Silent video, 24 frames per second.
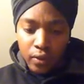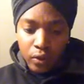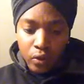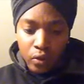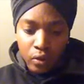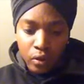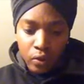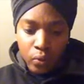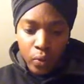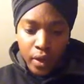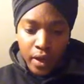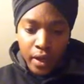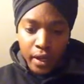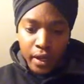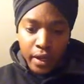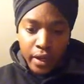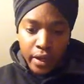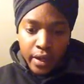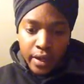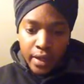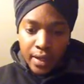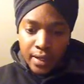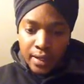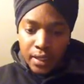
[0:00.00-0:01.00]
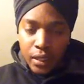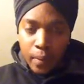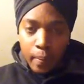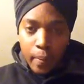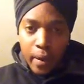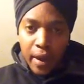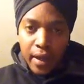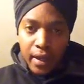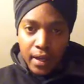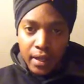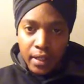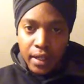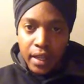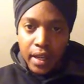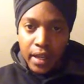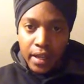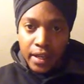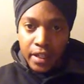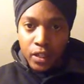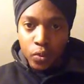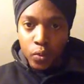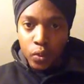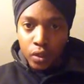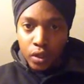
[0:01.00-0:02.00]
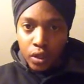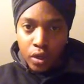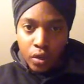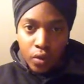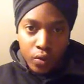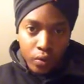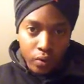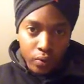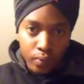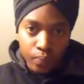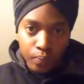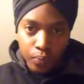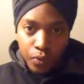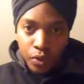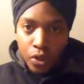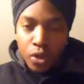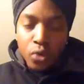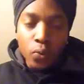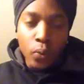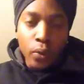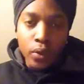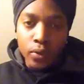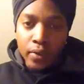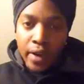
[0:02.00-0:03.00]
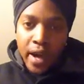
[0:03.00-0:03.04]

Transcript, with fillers: you know that the only way to pay a debt is with gold.